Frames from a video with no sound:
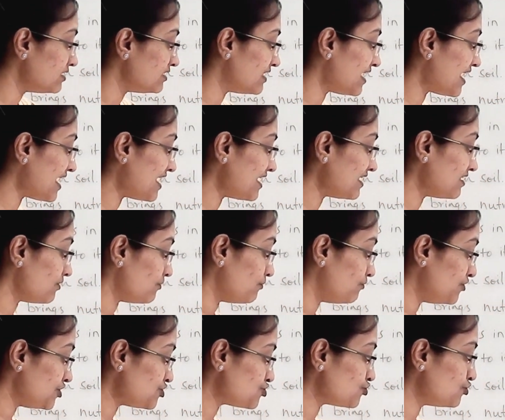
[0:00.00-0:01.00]
that
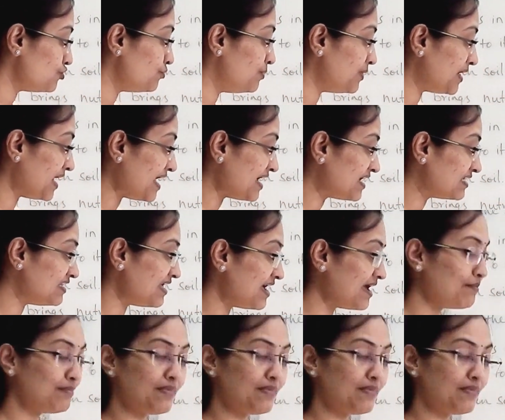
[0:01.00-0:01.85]
we should break them